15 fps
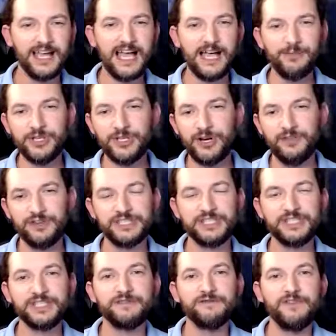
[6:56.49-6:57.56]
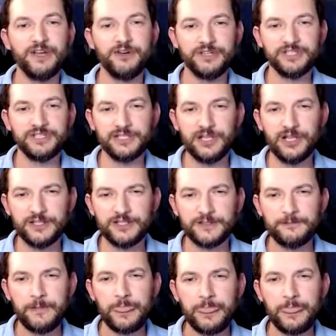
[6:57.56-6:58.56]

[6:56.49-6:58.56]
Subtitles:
I mean, obviously this varies a lot.